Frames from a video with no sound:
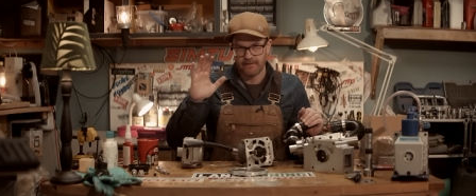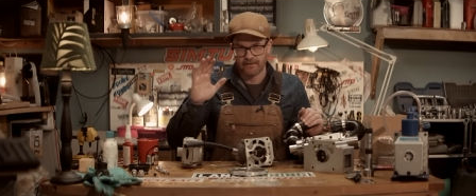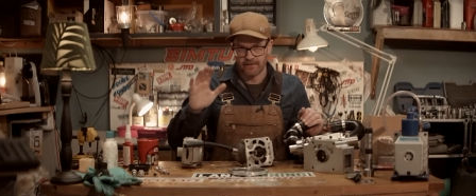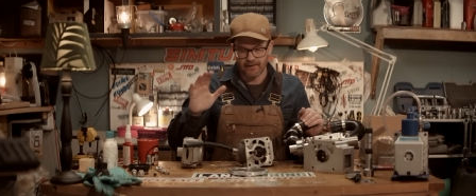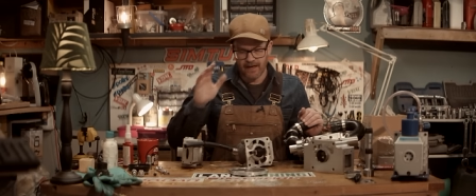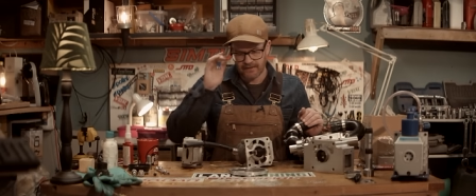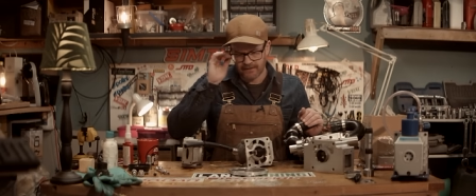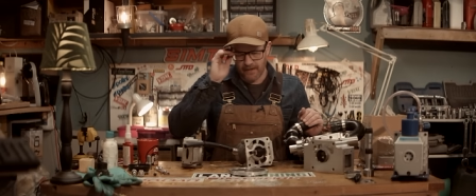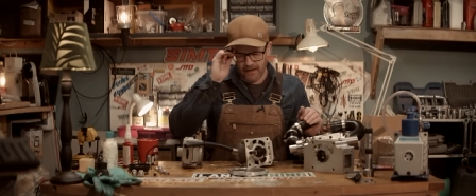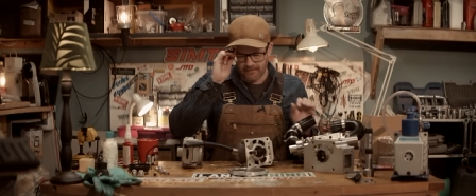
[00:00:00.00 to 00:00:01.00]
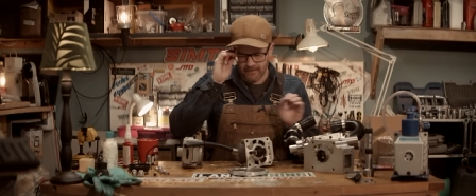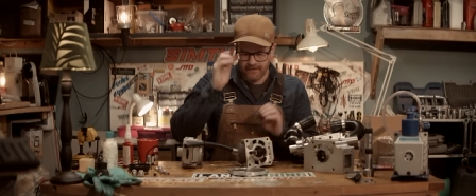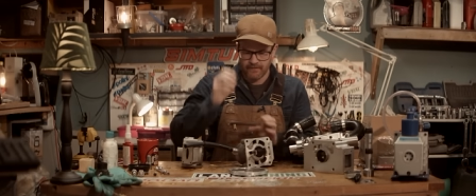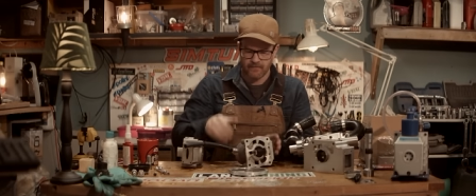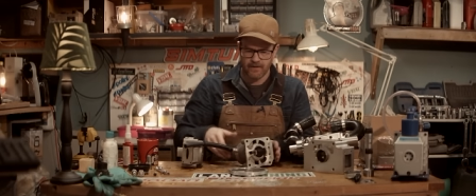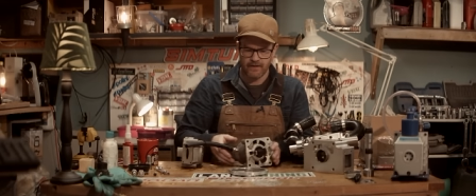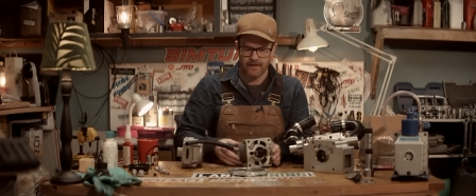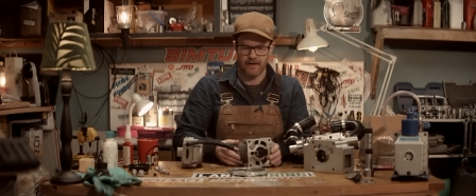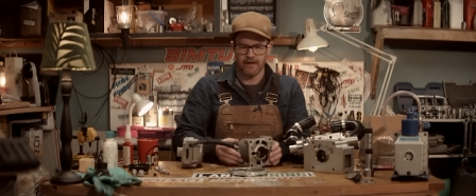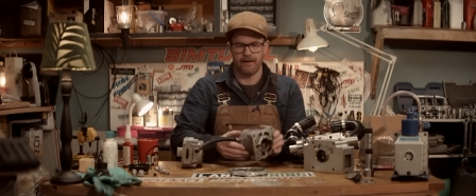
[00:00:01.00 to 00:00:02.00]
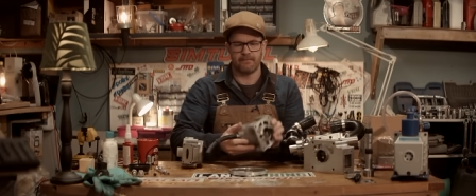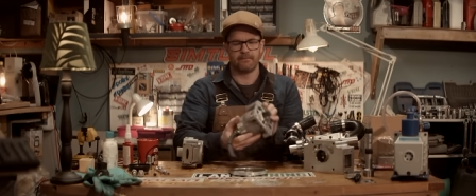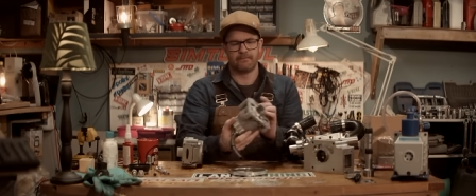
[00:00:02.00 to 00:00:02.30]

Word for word: So last time we uh,